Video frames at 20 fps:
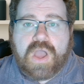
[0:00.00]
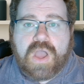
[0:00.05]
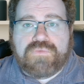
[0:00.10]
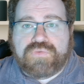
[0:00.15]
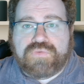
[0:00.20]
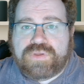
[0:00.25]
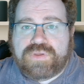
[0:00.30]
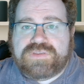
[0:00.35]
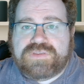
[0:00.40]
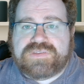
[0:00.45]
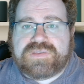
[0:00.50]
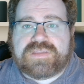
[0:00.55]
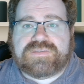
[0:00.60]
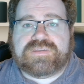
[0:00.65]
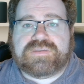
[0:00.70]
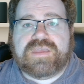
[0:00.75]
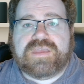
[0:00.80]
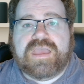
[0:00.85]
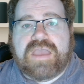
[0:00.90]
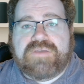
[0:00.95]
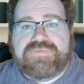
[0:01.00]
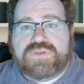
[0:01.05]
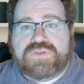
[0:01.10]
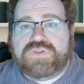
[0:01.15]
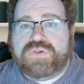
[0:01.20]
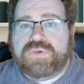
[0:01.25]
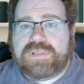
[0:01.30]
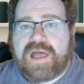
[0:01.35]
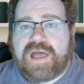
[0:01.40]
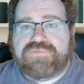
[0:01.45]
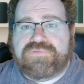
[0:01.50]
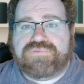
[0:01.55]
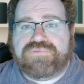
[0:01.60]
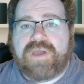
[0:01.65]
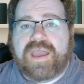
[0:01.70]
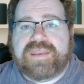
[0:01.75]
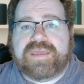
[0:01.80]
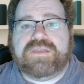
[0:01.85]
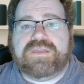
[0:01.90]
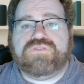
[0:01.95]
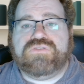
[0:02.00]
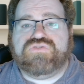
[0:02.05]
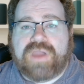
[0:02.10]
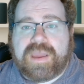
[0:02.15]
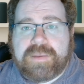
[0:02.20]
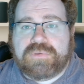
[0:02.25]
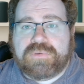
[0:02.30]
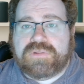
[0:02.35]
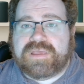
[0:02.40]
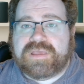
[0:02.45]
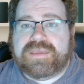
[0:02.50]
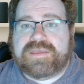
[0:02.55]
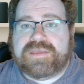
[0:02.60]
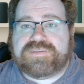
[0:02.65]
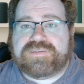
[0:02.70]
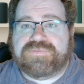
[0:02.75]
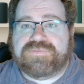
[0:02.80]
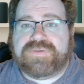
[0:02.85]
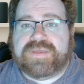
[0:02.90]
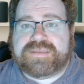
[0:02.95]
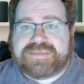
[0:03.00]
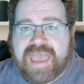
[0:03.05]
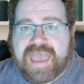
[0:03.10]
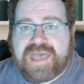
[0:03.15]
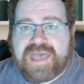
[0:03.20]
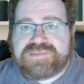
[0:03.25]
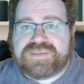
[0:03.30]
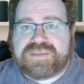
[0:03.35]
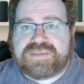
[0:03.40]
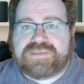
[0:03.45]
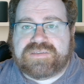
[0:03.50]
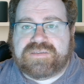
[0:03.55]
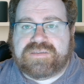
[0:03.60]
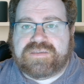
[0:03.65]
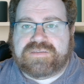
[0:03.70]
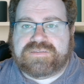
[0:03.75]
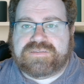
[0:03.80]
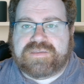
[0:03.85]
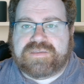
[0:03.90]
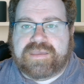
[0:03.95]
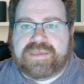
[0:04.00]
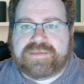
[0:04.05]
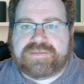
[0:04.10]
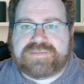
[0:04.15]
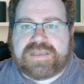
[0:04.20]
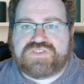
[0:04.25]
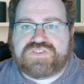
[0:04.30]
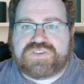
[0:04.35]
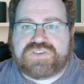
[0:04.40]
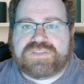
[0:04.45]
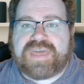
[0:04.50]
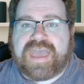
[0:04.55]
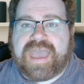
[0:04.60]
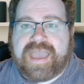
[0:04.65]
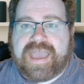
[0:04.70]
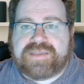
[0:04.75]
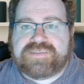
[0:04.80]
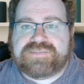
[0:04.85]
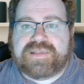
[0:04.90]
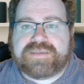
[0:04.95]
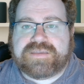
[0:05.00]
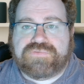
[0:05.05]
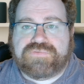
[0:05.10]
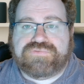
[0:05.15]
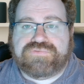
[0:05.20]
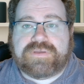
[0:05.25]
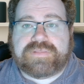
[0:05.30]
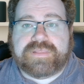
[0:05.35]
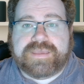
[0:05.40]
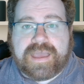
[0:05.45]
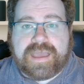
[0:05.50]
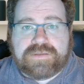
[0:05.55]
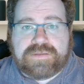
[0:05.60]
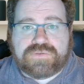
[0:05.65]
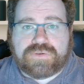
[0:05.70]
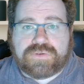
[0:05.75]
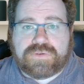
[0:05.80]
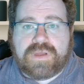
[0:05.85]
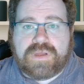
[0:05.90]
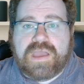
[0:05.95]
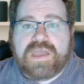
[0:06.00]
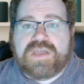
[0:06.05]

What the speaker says: For instance, if you do love writing, Grammarly is a fantastic extension that acts like a friendly editor,